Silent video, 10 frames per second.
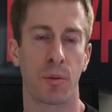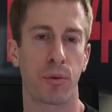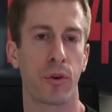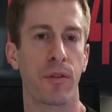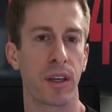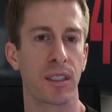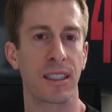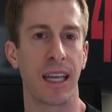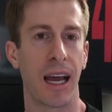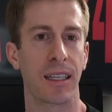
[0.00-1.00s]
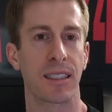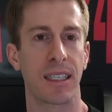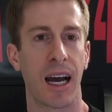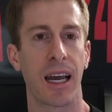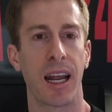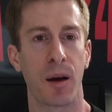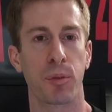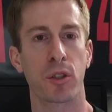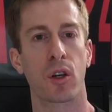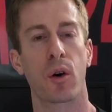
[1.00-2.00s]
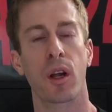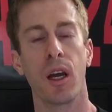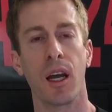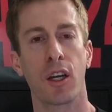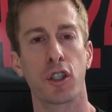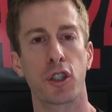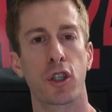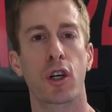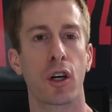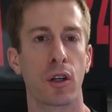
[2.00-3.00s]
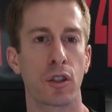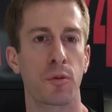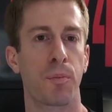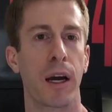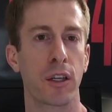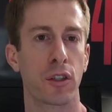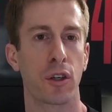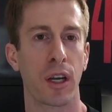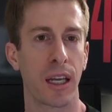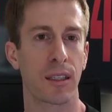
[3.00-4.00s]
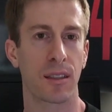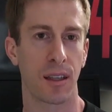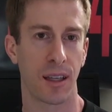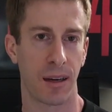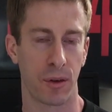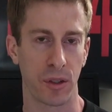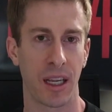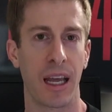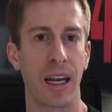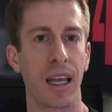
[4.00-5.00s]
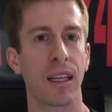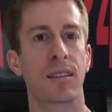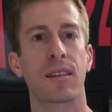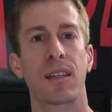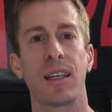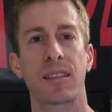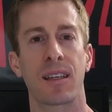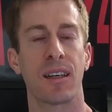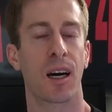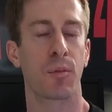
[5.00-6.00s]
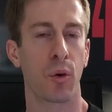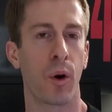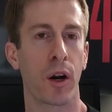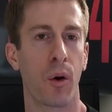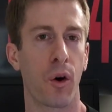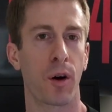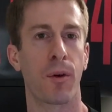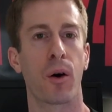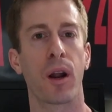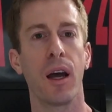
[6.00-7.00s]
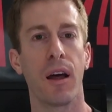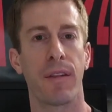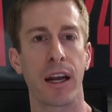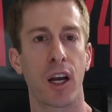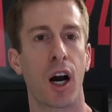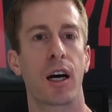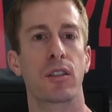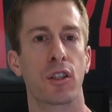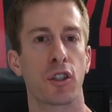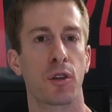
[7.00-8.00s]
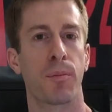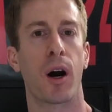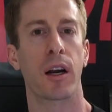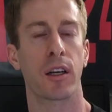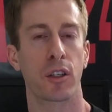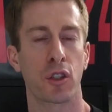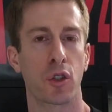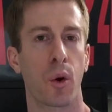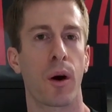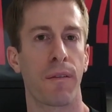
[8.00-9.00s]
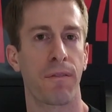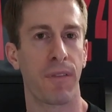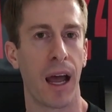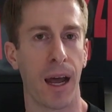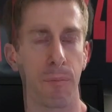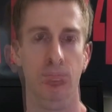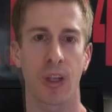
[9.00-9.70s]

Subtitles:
a previous Dad's Diet episode. Sugar spikes your insulin levels, and insulin is the number one hormone that causes your body to store fat.